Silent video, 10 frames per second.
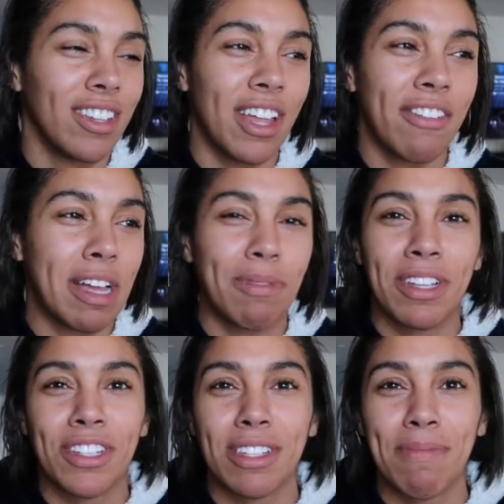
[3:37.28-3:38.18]
That
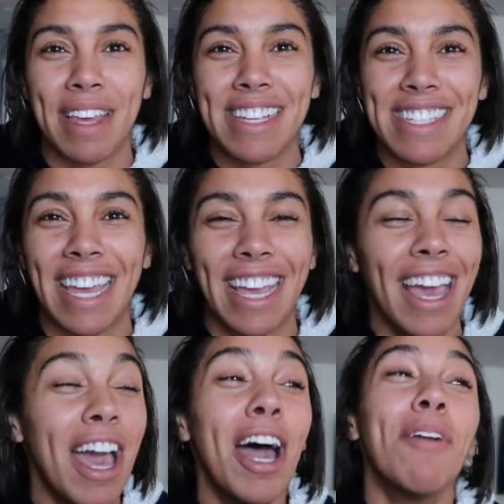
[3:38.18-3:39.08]
family is just amazing.
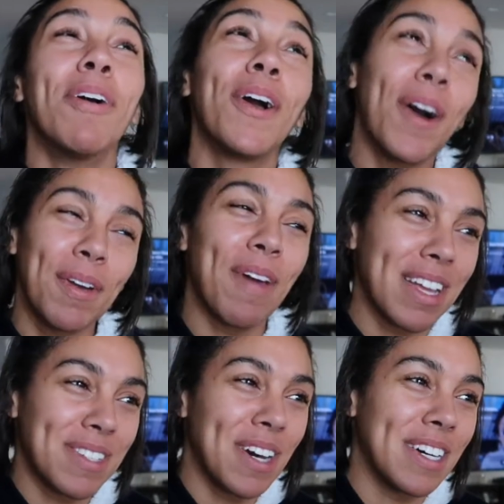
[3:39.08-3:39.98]
But going
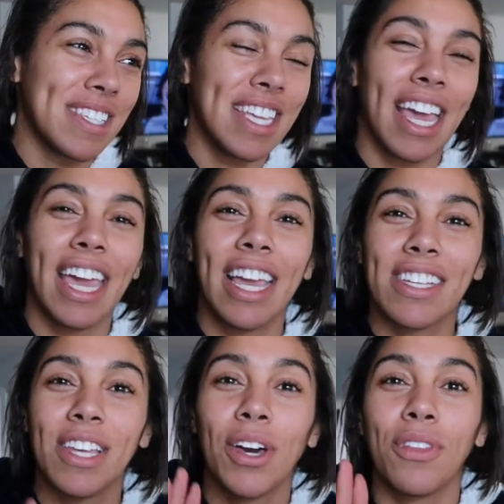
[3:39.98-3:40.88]
back to what I was
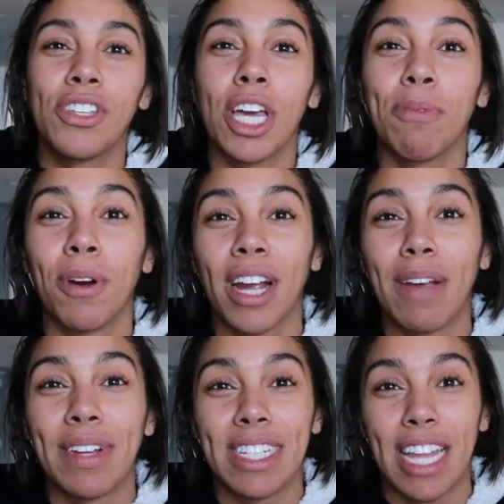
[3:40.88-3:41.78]
saying, so the JET
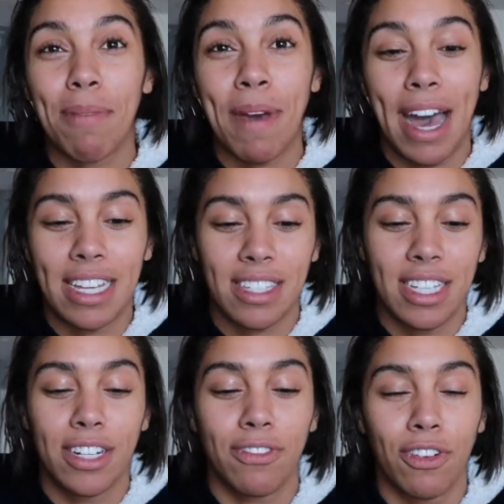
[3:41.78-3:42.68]
program, I did not pass
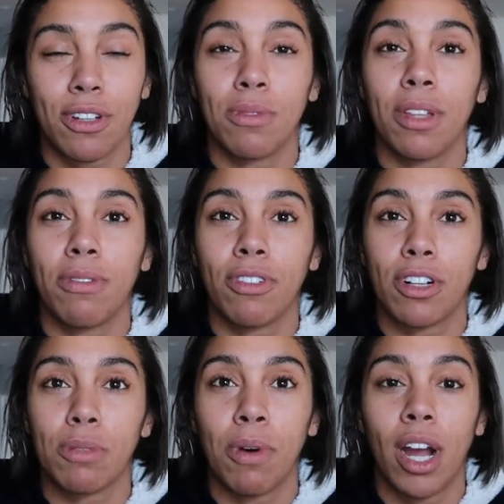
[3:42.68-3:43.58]
the
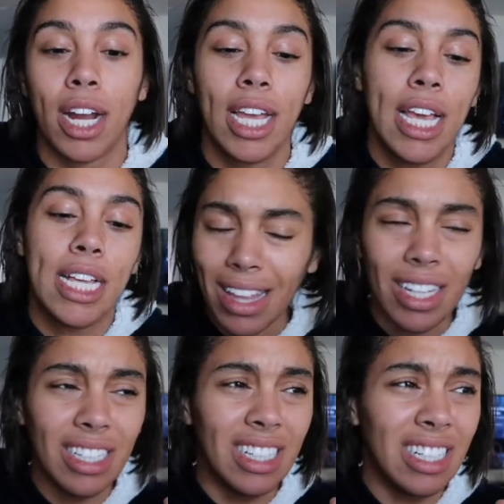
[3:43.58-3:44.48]
first part.
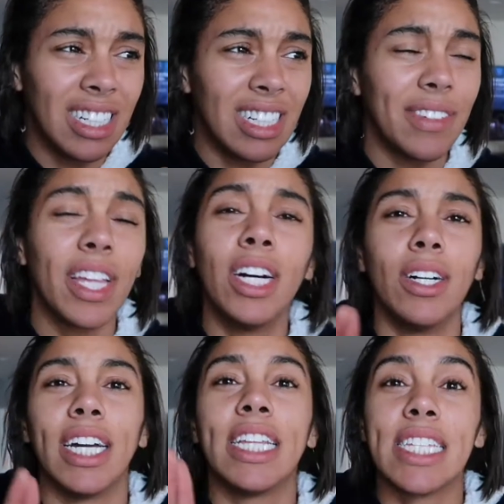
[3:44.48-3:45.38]

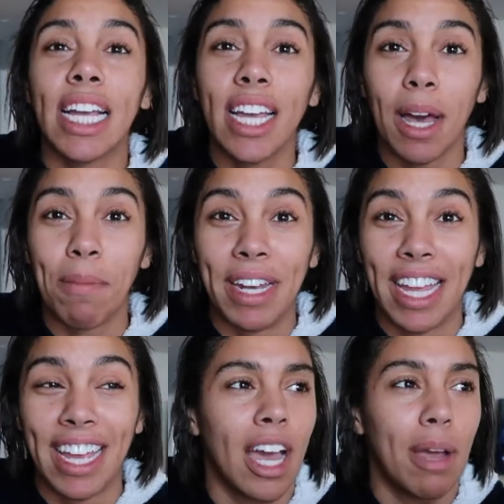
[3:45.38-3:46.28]
Oh, and the second
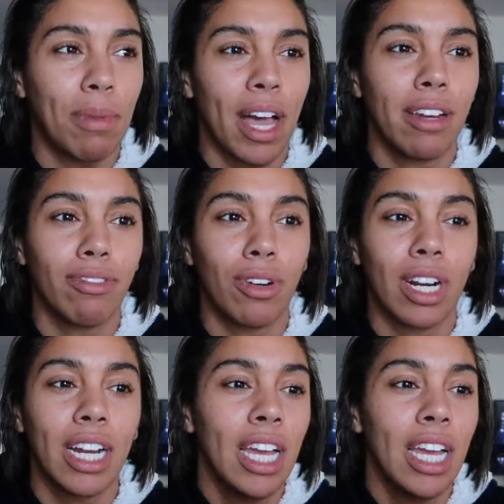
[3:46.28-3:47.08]
company that I applied for,